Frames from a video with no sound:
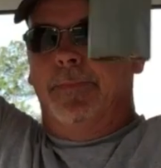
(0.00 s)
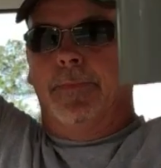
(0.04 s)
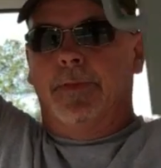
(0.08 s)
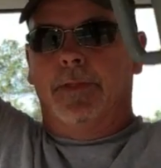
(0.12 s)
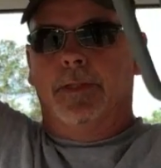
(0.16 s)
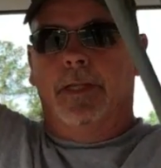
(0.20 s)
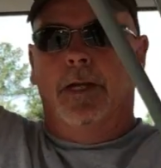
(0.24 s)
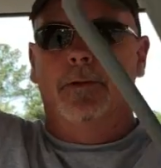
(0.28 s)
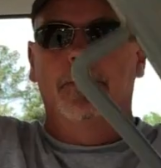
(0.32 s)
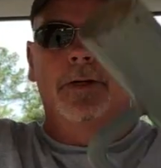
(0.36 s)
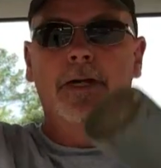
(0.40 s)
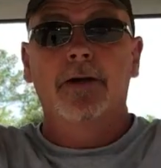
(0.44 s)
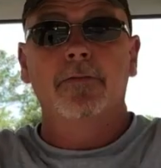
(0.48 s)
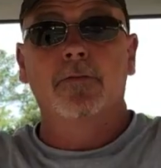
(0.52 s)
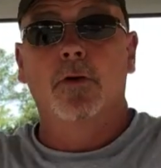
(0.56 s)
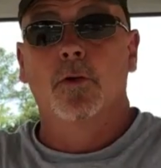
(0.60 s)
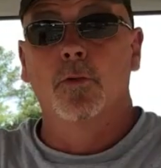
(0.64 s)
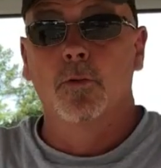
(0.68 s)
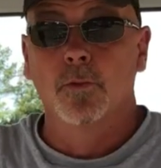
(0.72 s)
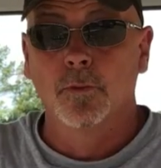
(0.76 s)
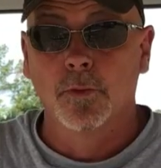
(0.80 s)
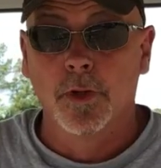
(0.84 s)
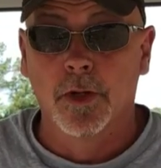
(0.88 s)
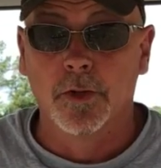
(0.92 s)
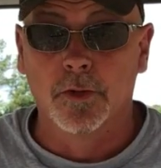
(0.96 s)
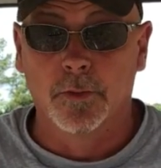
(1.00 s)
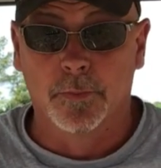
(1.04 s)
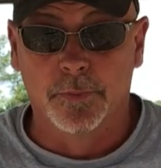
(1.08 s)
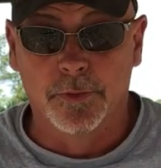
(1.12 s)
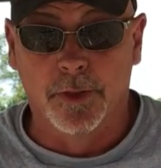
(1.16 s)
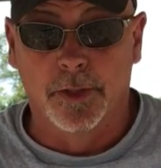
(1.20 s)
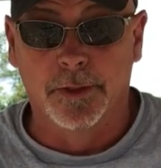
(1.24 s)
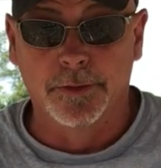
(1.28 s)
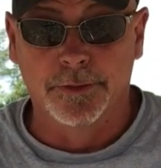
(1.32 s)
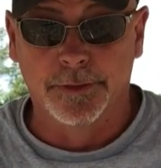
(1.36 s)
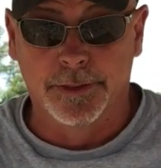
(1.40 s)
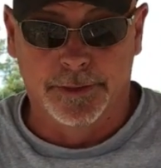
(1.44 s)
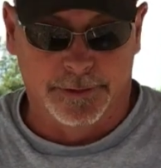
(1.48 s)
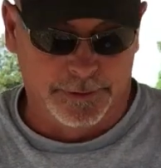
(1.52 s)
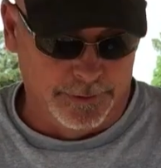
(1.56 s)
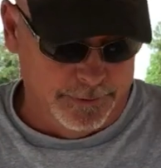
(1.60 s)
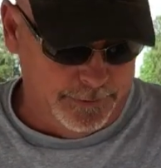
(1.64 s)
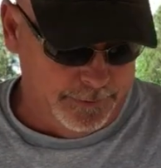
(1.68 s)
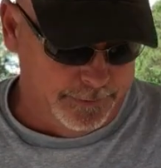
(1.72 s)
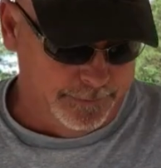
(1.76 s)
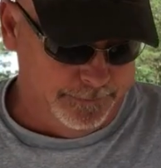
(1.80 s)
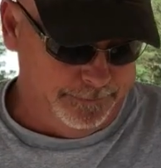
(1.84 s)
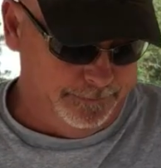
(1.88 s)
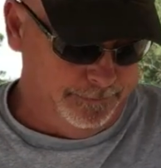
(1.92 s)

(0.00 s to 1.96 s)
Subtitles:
now we have a whole nother project to do.